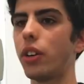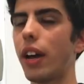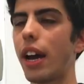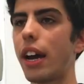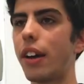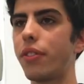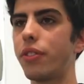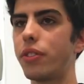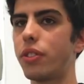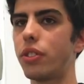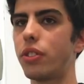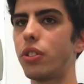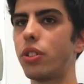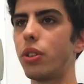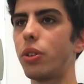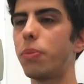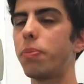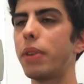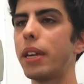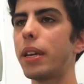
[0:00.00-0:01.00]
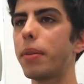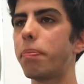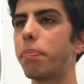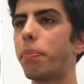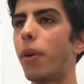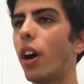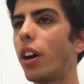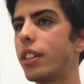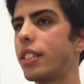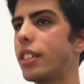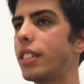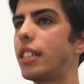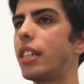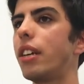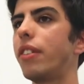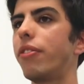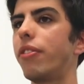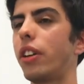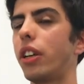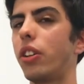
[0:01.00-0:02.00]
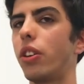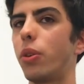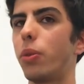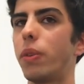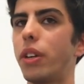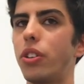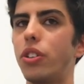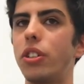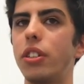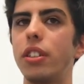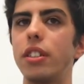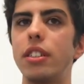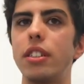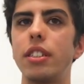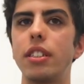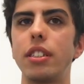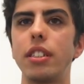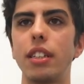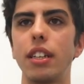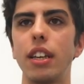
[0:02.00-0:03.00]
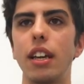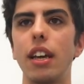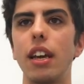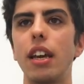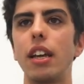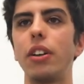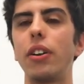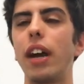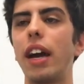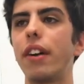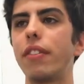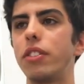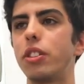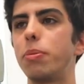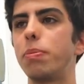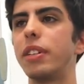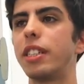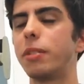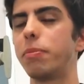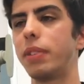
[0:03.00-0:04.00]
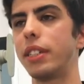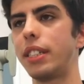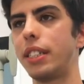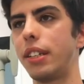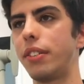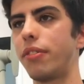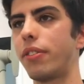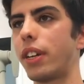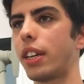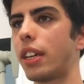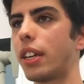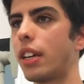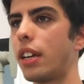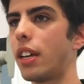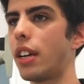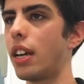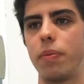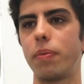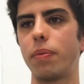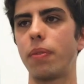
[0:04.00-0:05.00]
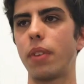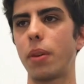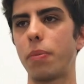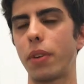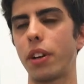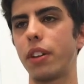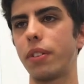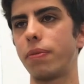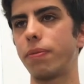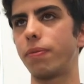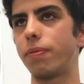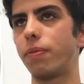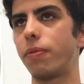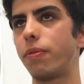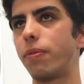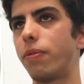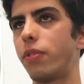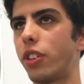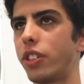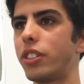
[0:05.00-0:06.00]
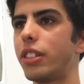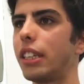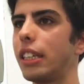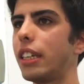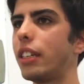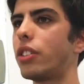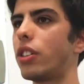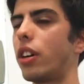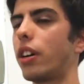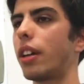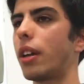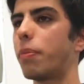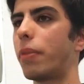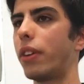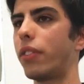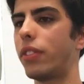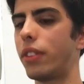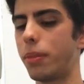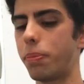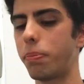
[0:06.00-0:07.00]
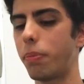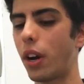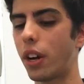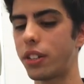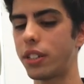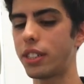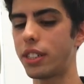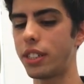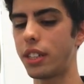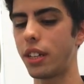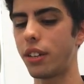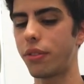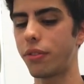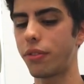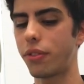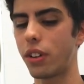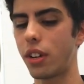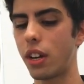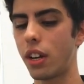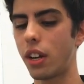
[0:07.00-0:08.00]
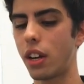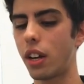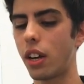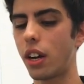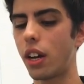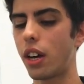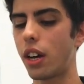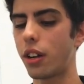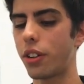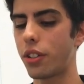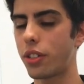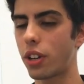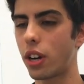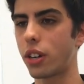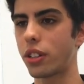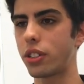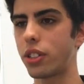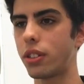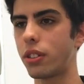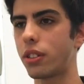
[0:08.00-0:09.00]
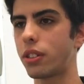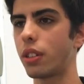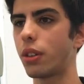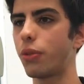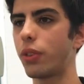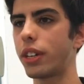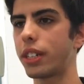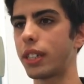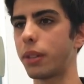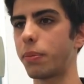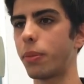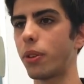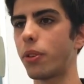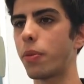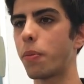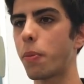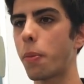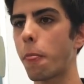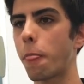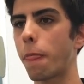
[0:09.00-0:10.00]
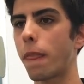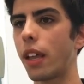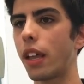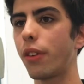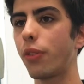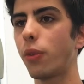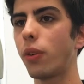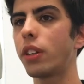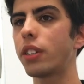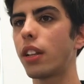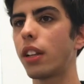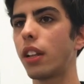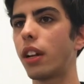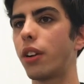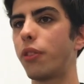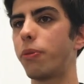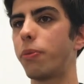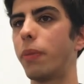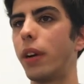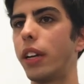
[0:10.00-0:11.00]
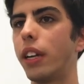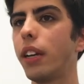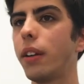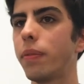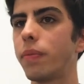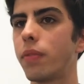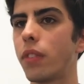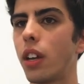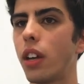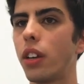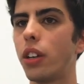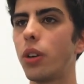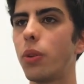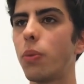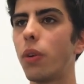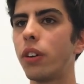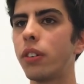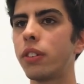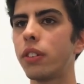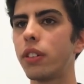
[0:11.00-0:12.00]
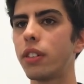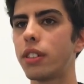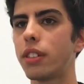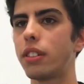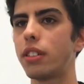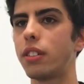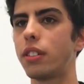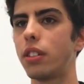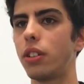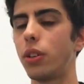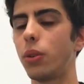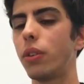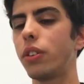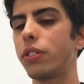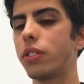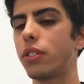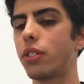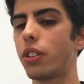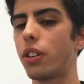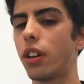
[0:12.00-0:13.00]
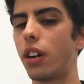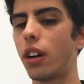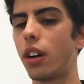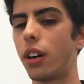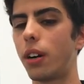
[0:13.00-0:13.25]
You have to be positive in your wishes, and you have to be specific. I'm gonna firstly talk about the positive thought. So for example, if you want a lot of money, you won't